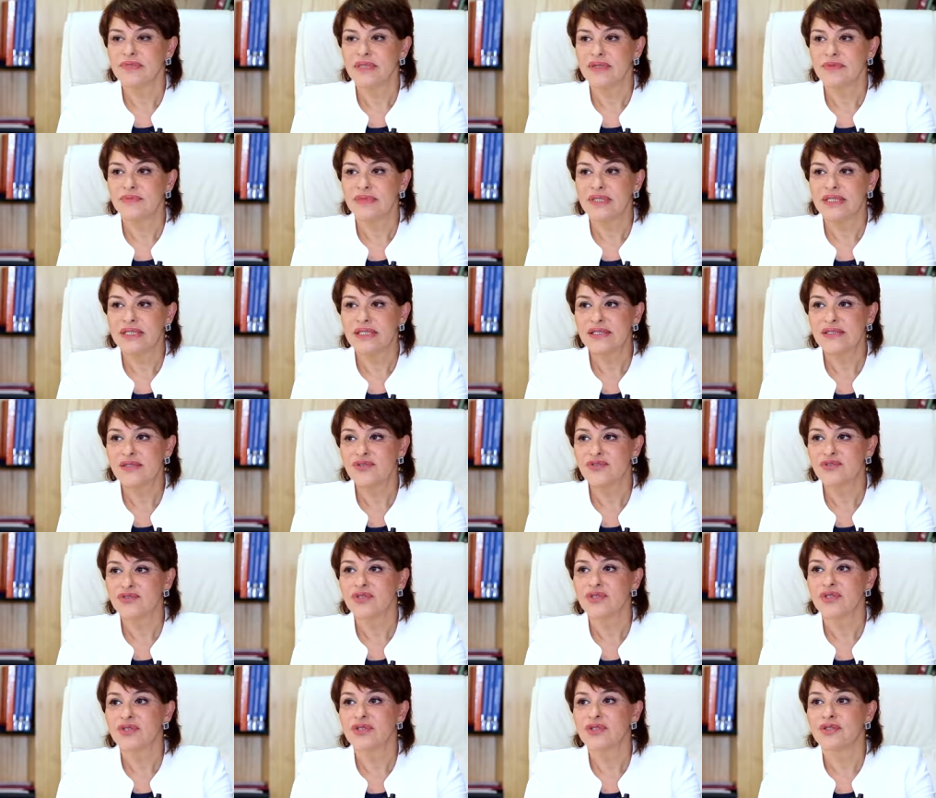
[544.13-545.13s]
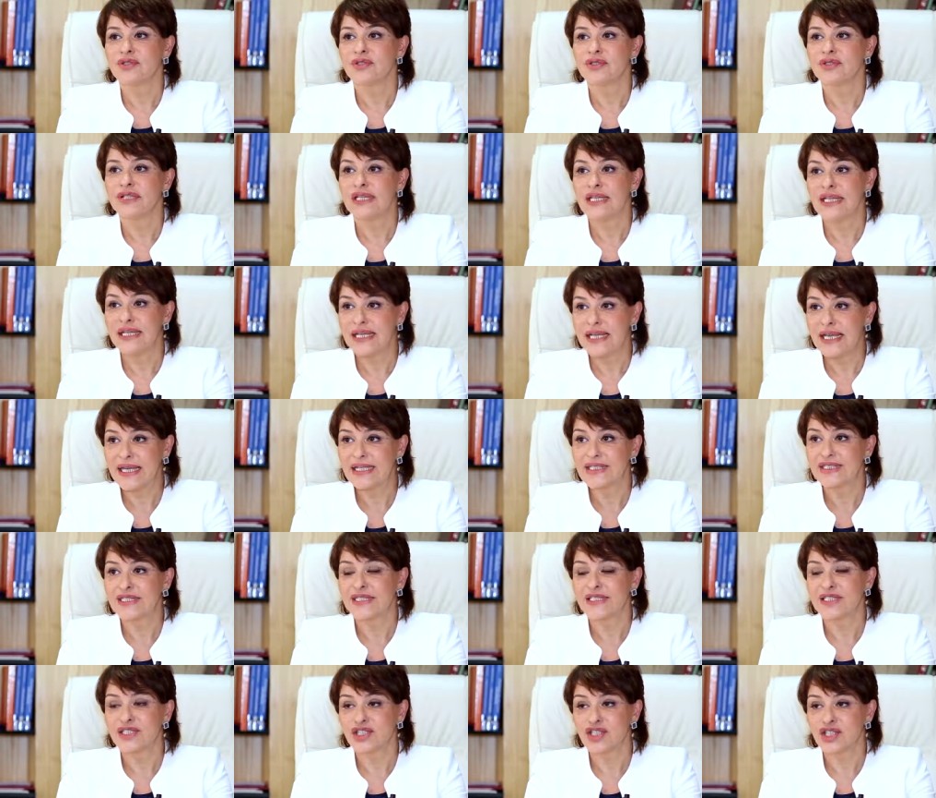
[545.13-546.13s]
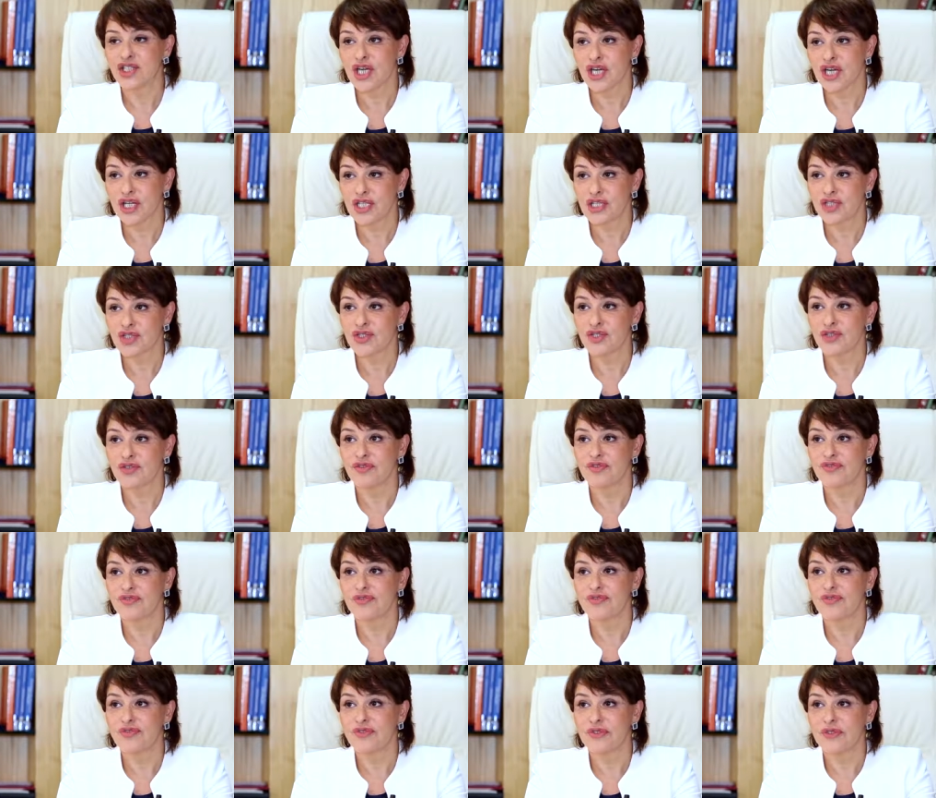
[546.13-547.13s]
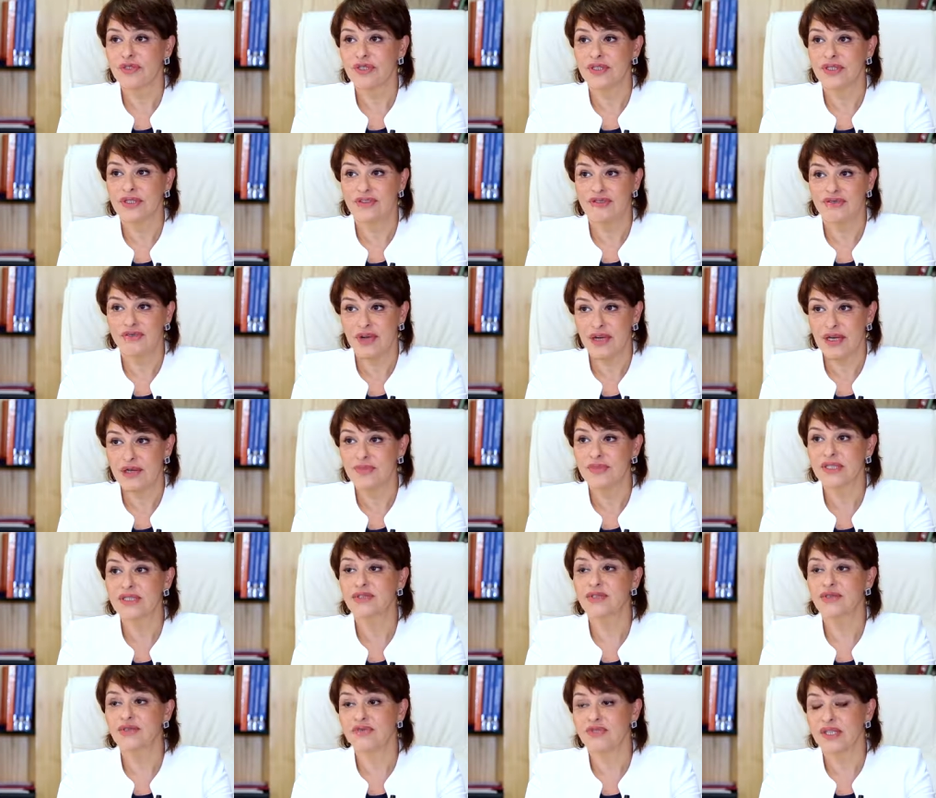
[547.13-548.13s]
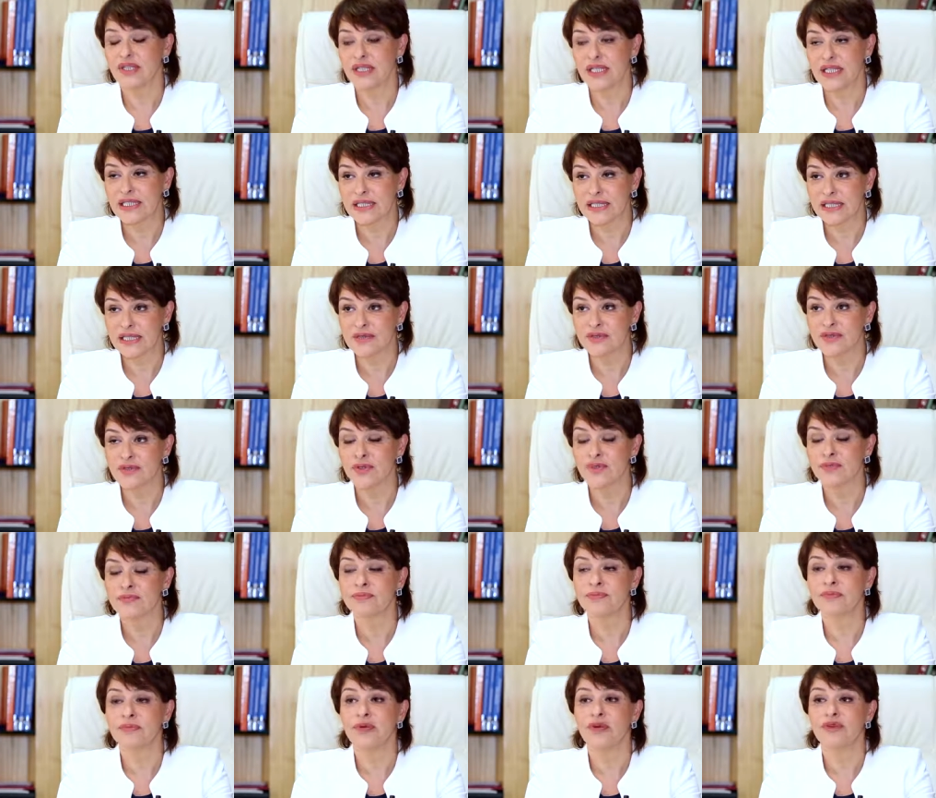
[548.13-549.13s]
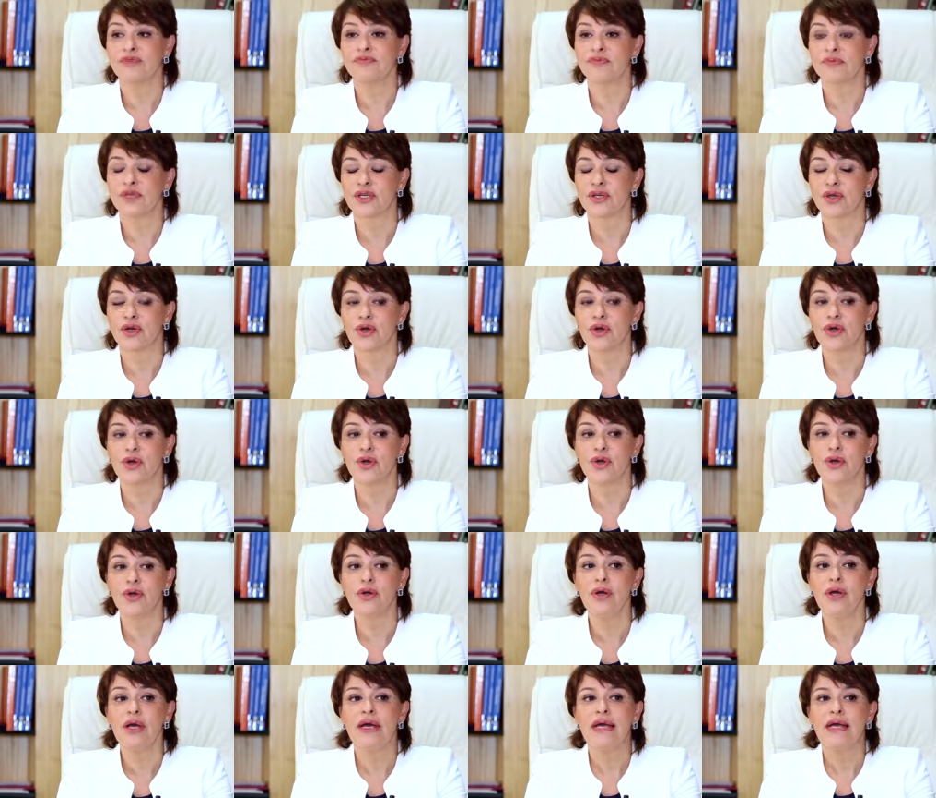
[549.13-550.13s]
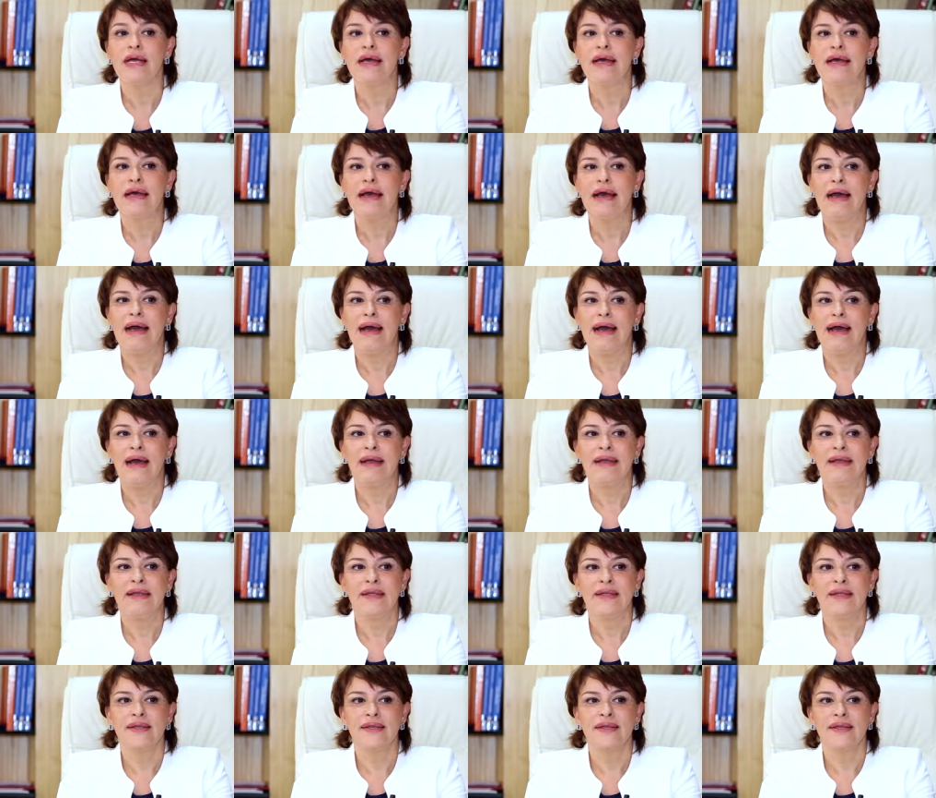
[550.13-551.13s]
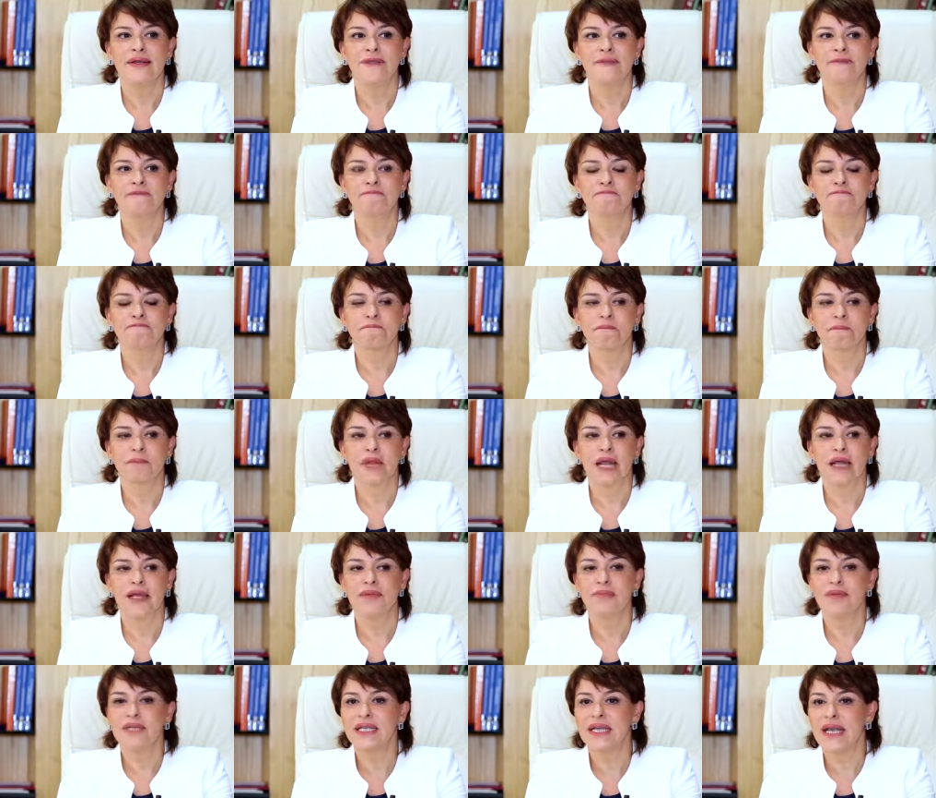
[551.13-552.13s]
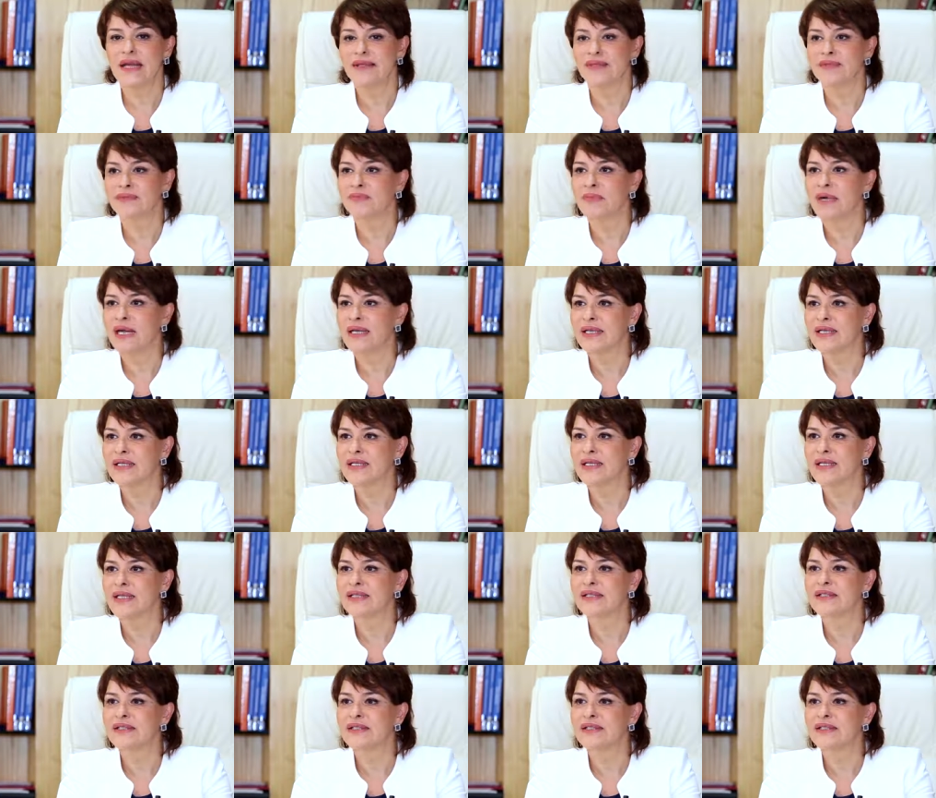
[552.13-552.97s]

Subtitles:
the Minister Delegate in charge of environment of the Kingdom of Morocco. I began my